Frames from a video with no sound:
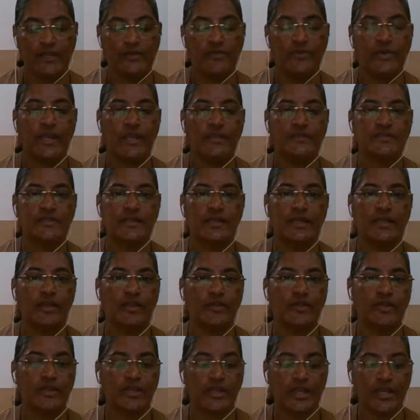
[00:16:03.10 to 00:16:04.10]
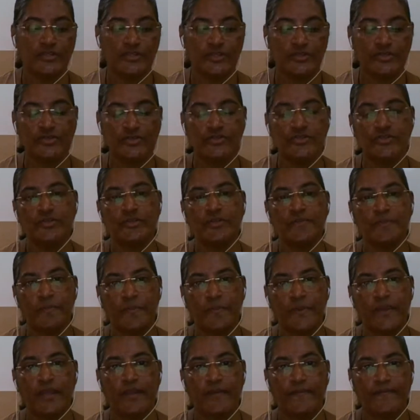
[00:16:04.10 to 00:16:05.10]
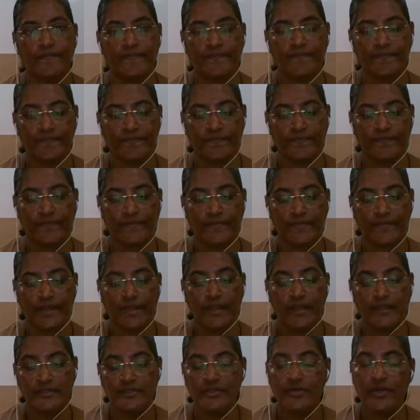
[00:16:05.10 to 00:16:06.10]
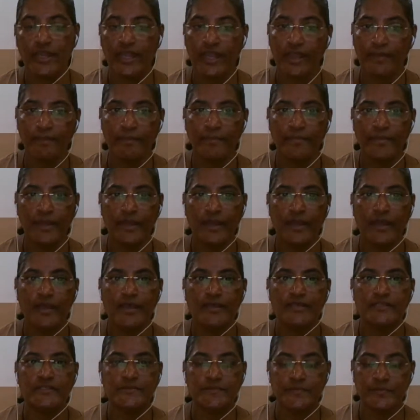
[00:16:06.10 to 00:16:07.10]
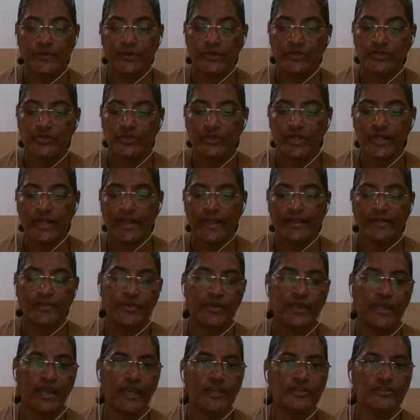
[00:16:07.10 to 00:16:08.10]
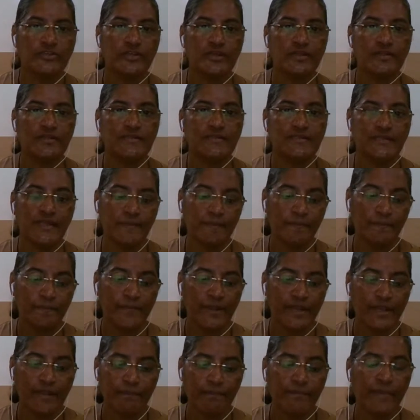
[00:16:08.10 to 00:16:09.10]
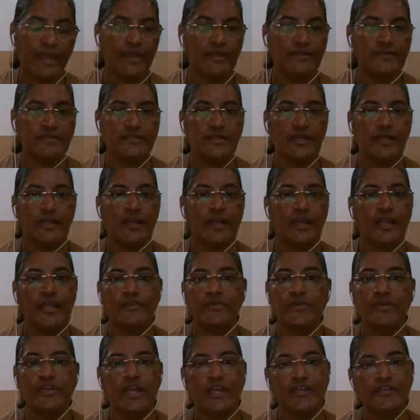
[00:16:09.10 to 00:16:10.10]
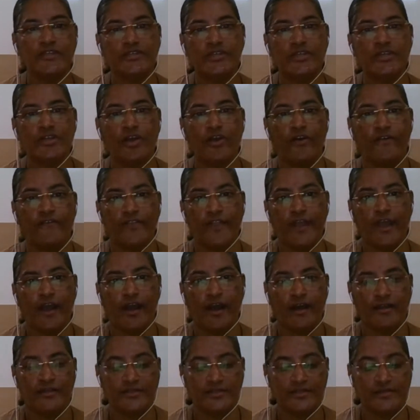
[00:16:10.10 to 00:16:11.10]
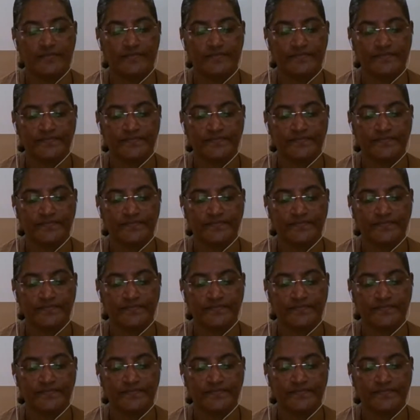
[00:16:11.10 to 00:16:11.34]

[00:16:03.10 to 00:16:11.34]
an educator in education should be. To him, spiritual education simply meant education of the heart.